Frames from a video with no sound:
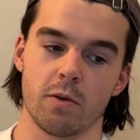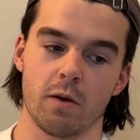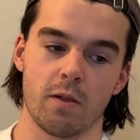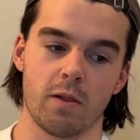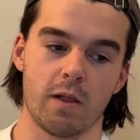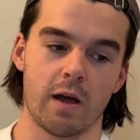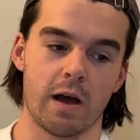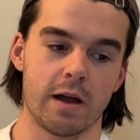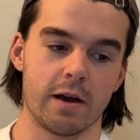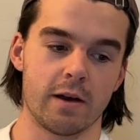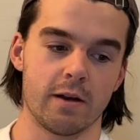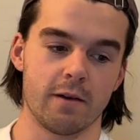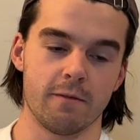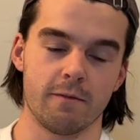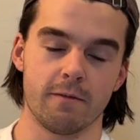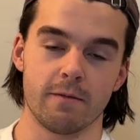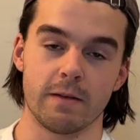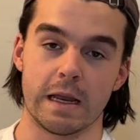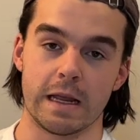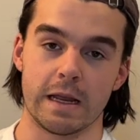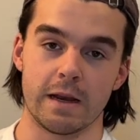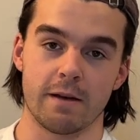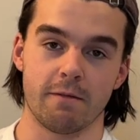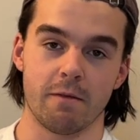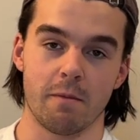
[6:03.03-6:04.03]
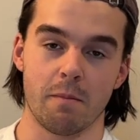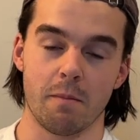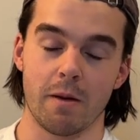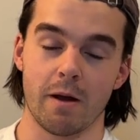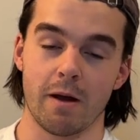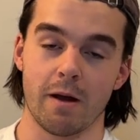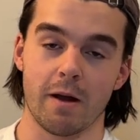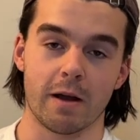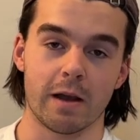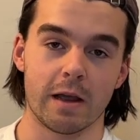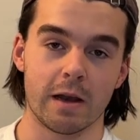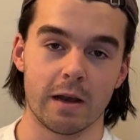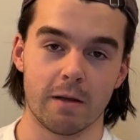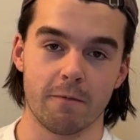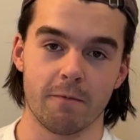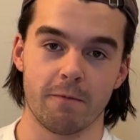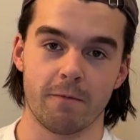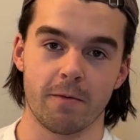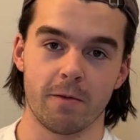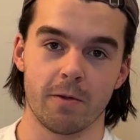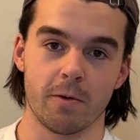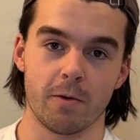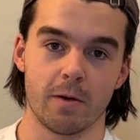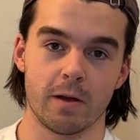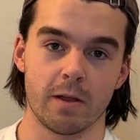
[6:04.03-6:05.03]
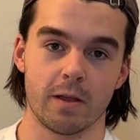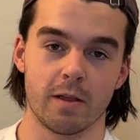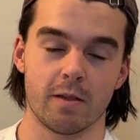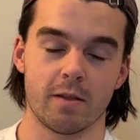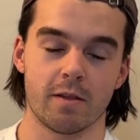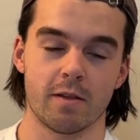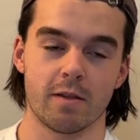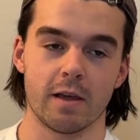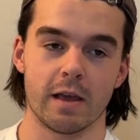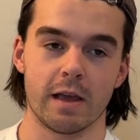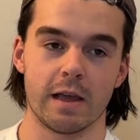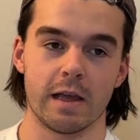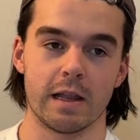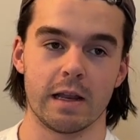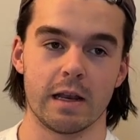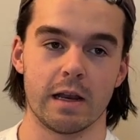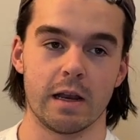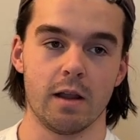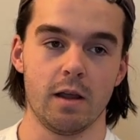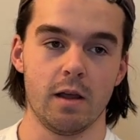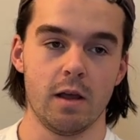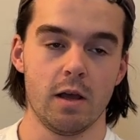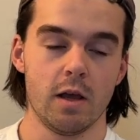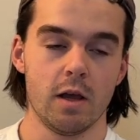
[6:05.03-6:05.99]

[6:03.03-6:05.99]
a lot of Native American influence in